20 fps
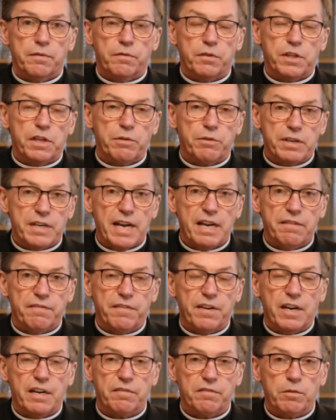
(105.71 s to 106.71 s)
for they were not
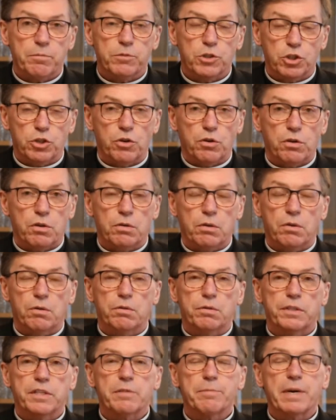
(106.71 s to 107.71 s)
far from shore,
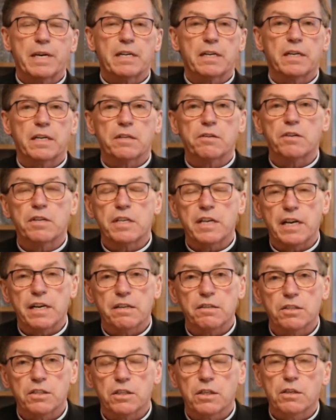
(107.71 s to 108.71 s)
only about a hundred
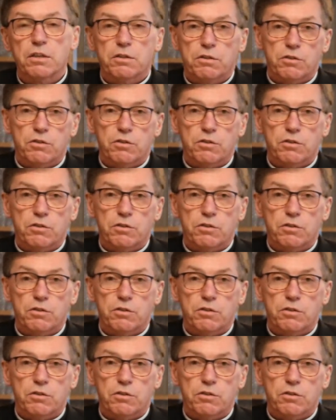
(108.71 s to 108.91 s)
yards,